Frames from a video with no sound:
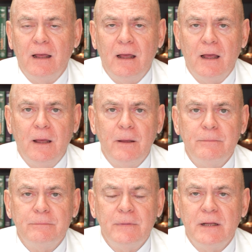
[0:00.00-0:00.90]

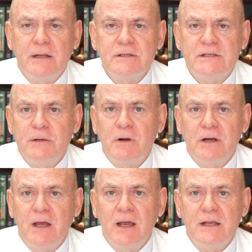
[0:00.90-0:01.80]
and see what it
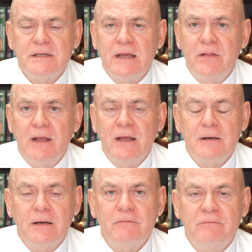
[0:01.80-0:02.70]
does. And
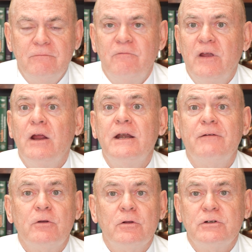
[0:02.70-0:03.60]
then, very
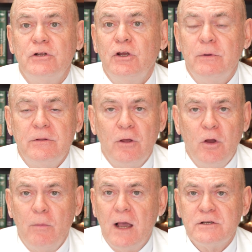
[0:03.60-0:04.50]
difficult to do, but the
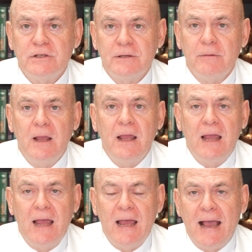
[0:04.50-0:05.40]
home oxygen.
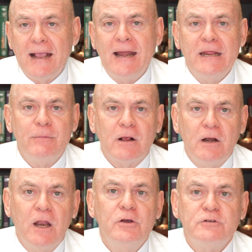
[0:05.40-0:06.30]
I got him a
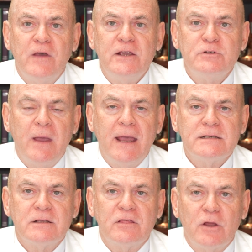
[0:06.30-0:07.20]
closed face
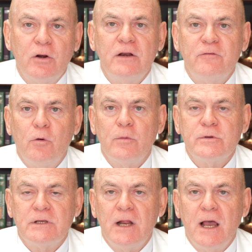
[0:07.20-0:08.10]
mask, 30 to
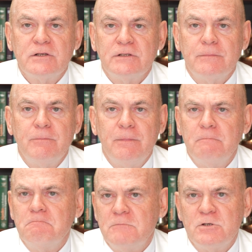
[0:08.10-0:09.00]
40% oxygen.
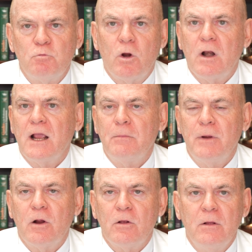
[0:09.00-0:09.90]
Just worked like a
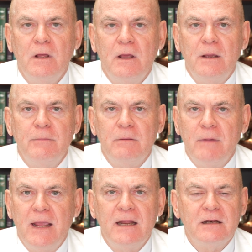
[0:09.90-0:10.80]
miracle. But
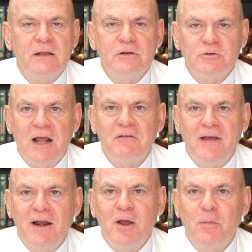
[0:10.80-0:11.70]
man, try to
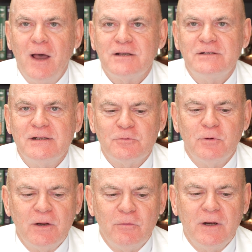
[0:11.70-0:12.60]
find home oxygen is
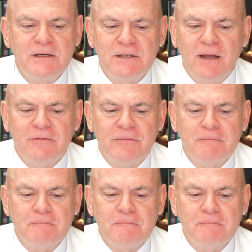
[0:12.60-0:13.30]
really, really tough.